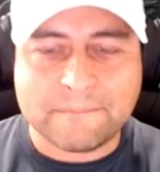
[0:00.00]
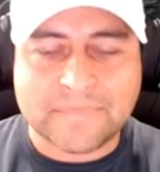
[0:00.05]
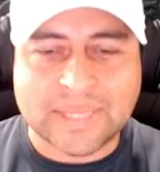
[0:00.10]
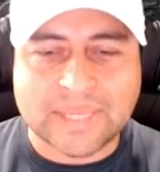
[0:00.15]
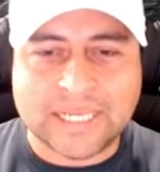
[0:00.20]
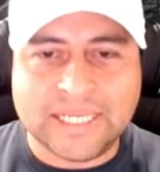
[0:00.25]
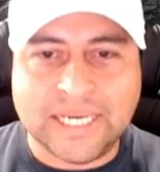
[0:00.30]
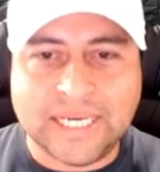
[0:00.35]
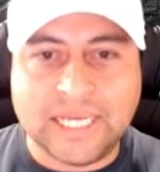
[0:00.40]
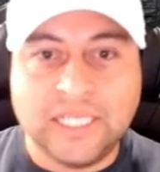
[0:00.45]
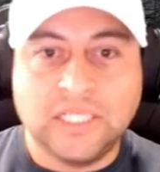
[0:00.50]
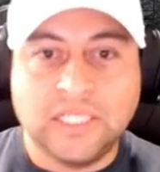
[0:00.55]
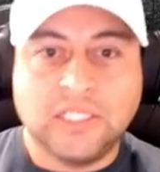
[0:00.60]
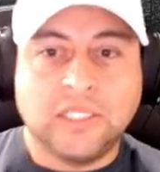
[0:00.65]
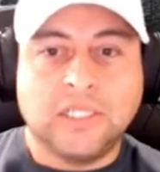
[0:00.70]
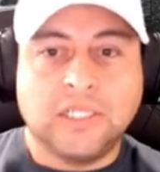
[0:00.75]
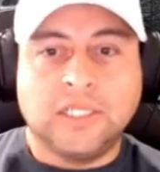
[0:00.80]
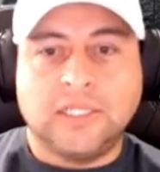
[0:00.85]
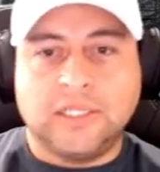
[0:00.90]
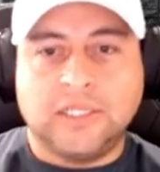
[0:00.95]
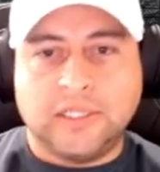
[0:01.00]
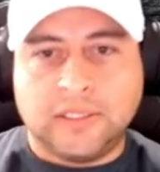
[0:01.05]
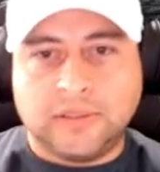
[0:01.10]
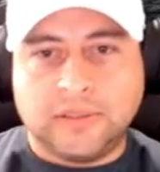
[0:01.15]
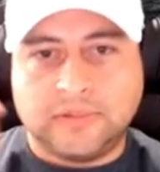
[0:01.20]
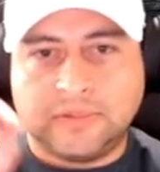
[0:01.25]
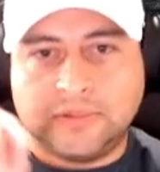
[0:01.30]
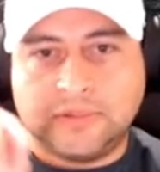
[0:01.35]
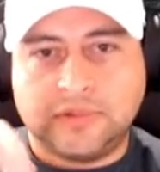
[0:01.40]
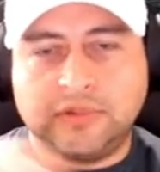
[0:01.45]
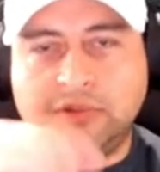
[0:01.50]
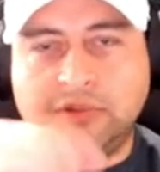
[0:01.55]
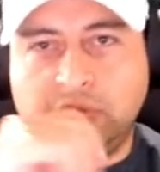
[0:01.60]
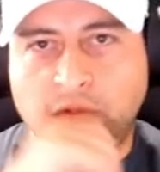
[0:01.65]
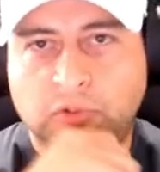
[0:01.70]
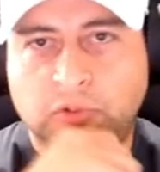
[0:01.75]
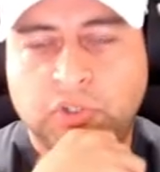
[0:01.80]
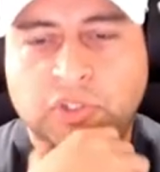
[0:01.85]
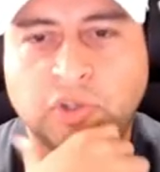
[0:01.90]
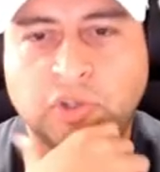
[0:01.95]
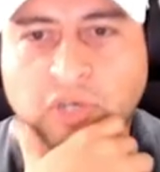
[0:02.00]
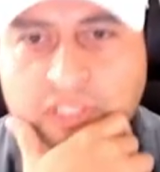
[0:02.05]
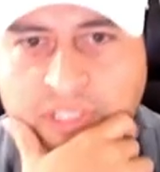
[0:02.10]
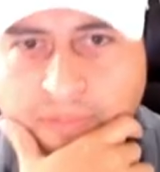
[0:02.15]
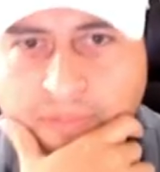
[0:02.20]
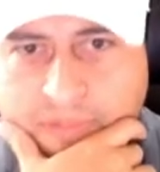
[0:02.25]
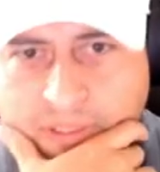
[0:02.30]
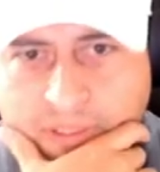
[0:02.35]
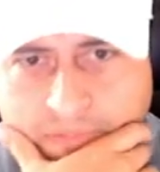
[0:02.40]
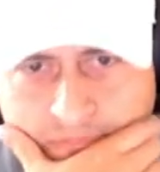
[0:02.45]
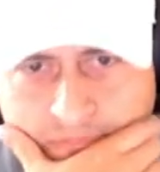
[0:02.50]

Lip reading: Yeah. Will you notice something?